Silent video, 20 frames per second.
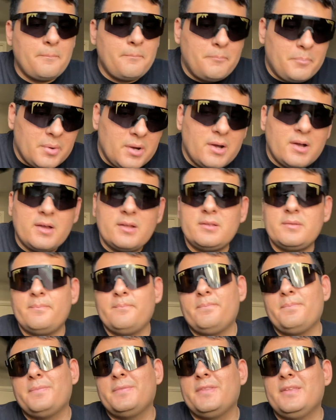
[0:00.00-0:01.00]
But
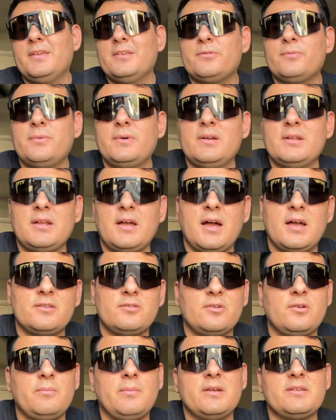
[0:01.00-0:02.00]
this one, I
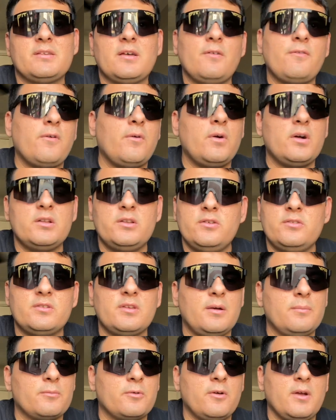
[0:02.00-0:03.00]
told myself I want to do
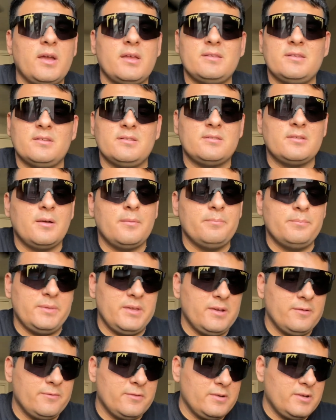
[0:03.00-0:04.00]
something crazy and something
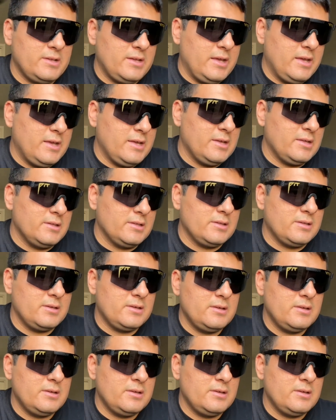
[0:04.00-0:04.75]
different. And